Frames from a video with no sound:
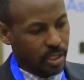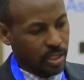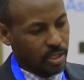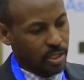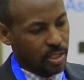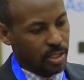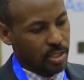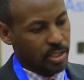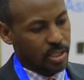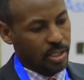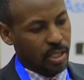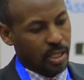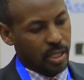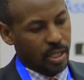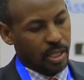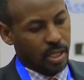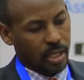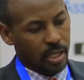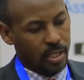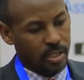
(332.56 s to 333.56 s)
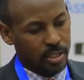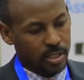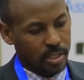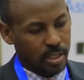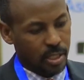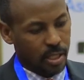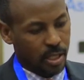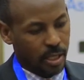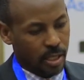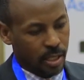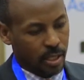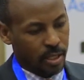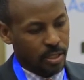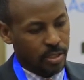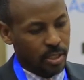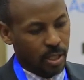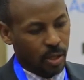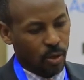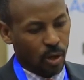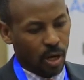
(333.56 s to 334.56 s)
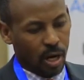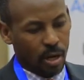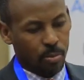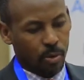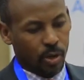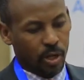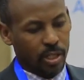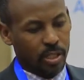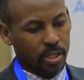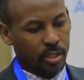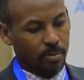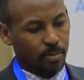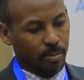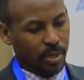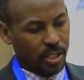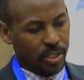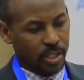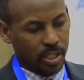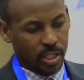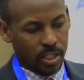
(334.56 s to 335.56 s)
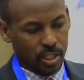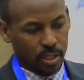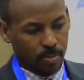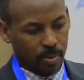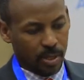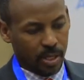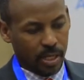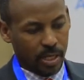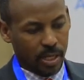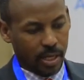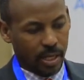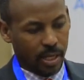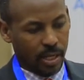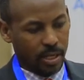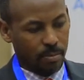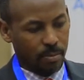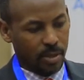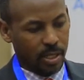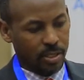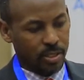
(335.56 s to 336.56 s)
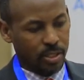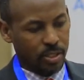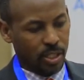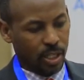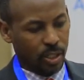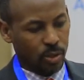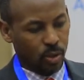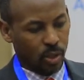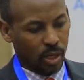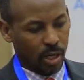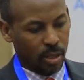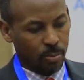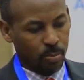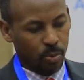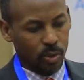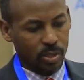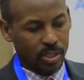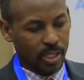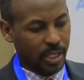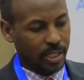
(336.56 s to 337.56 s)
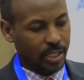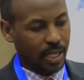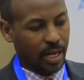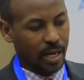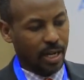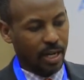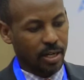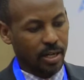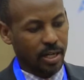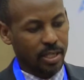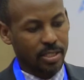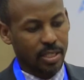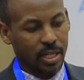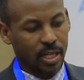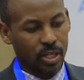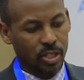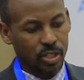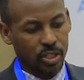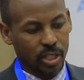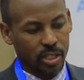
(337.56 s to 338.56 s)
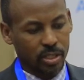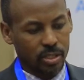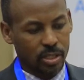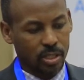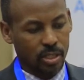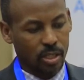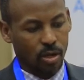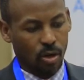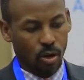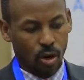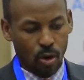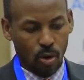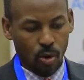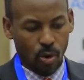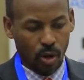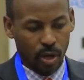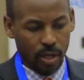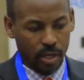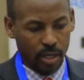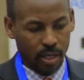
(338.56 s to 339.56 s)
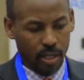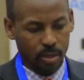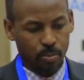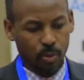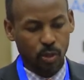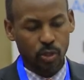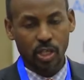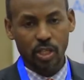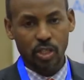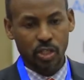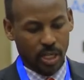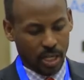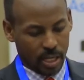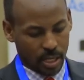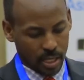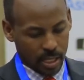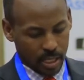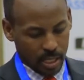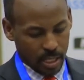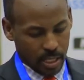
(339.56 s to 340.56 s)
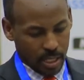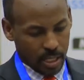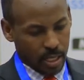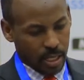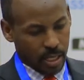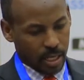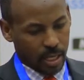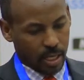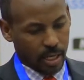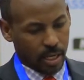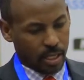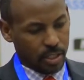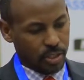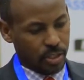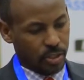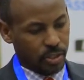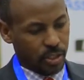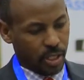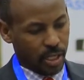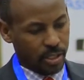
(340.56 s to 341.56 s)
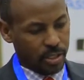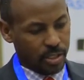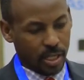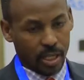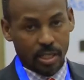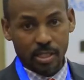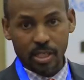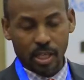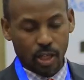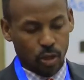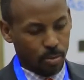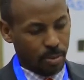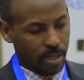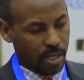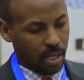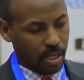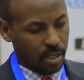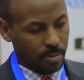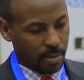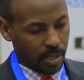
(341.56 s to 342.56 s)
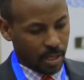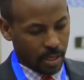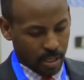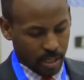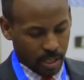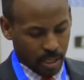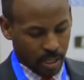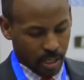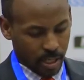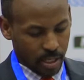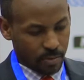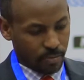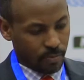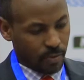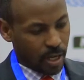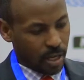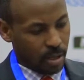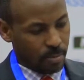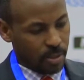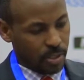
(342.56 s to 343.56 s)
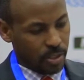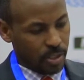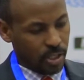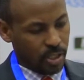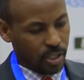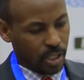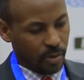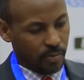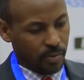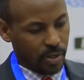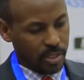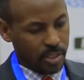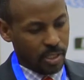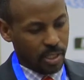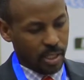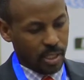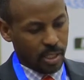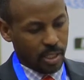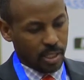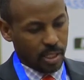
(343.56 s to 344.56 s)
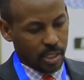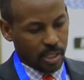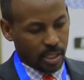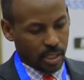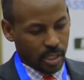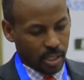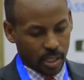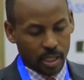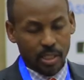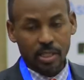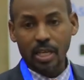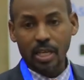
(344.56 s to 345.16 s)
disease is a collaborative, multidisciplinary and multi-sectoral approach that can address urgent, ongoing and potential health threats at the human-animal environment interface. It